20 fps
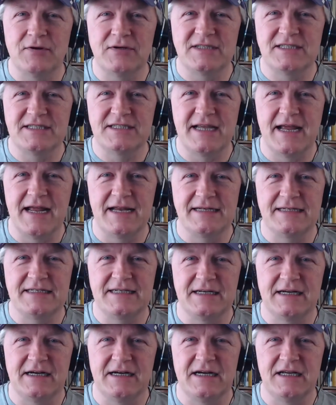
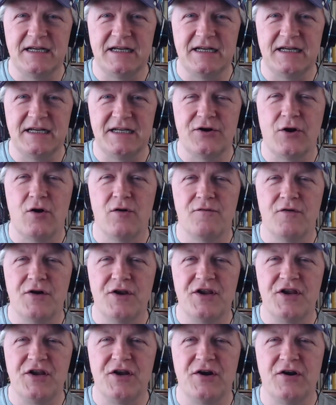percent year
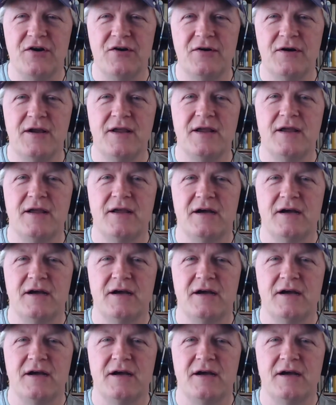over year